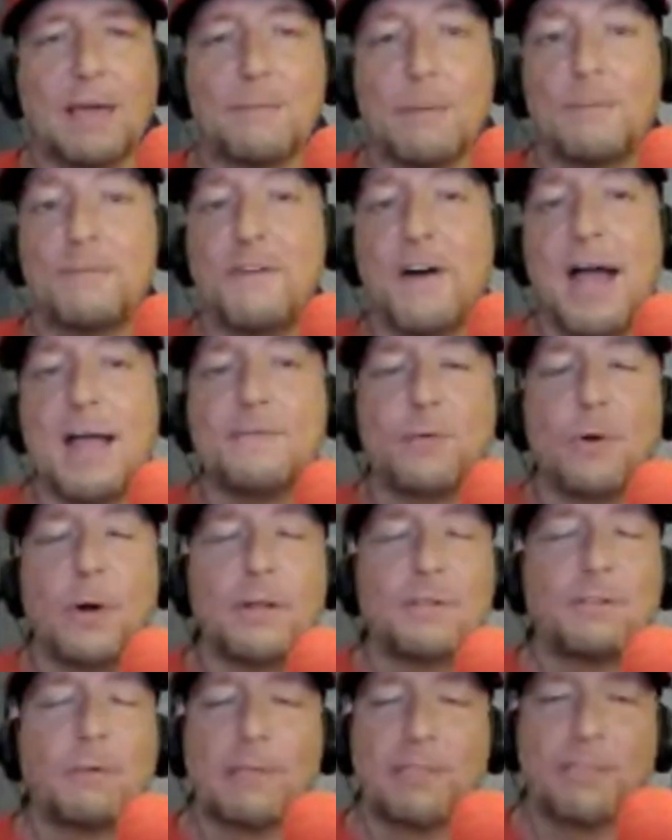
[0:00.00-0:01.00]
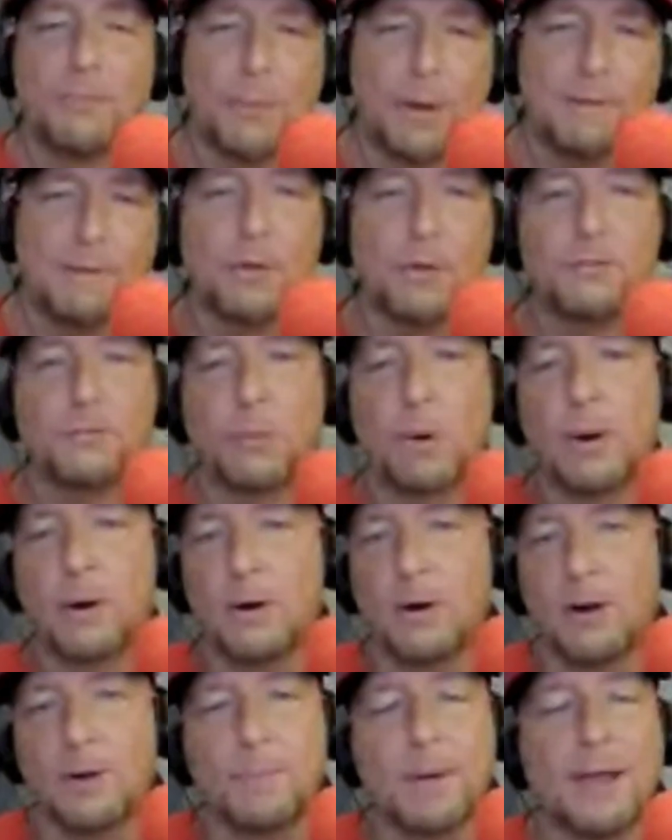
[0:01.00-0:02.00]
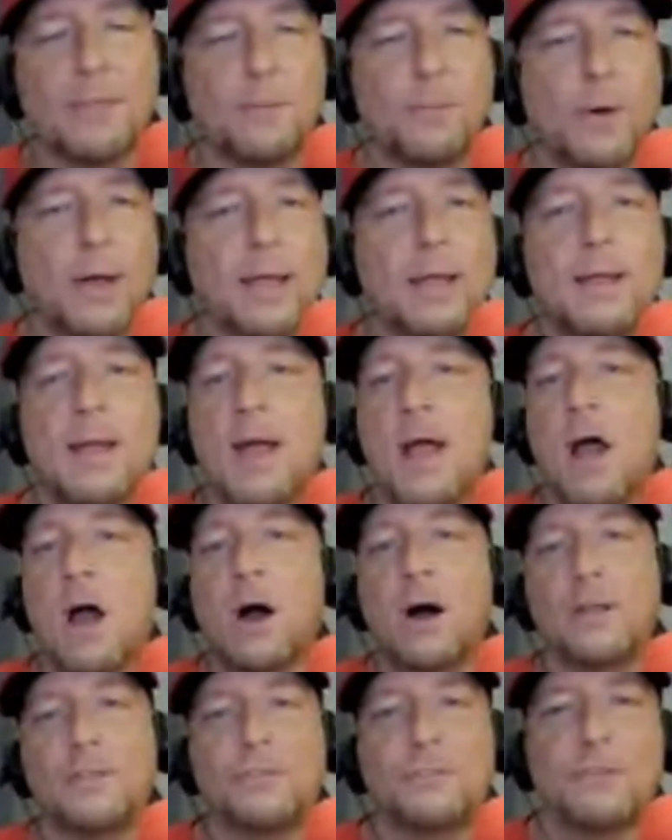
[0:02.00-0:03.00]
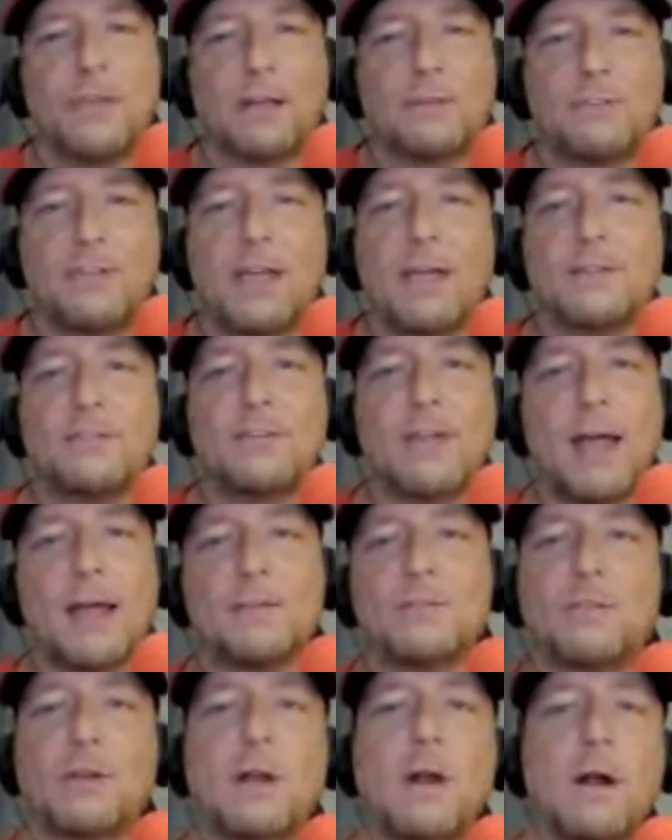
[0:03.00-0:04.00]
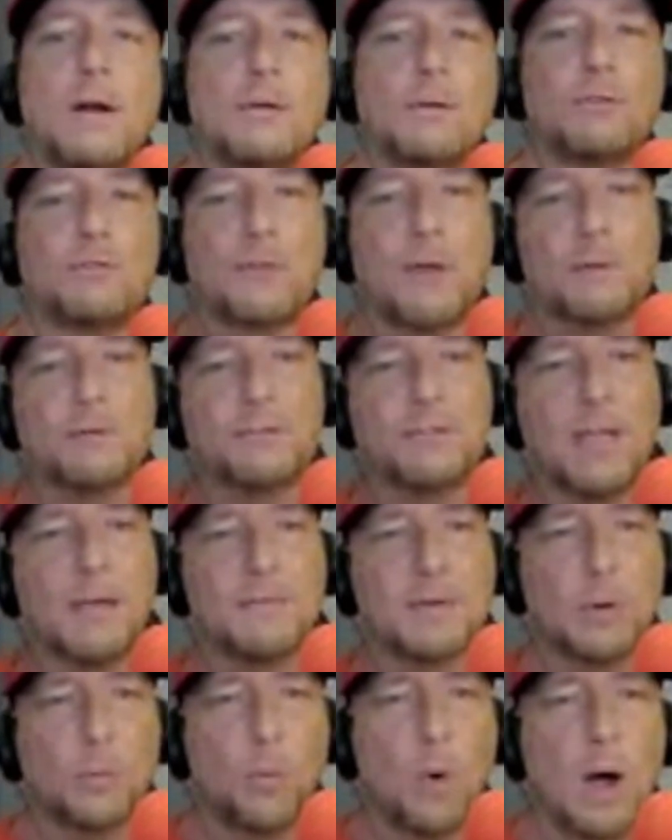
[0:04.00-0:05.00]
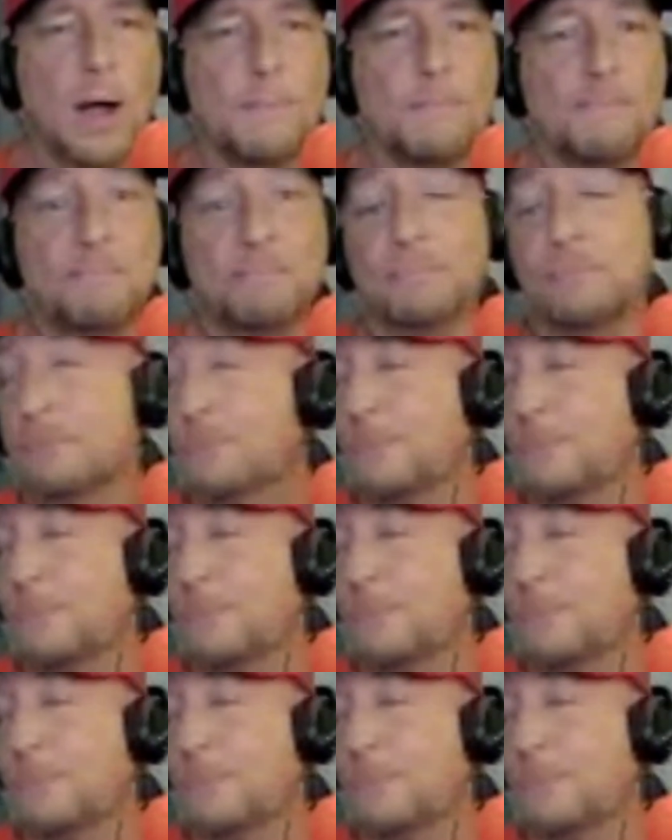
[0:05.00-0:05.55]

He gave up five runs. Only three of those were earned, by the way, on six hits as the Cardinals fell 7-1.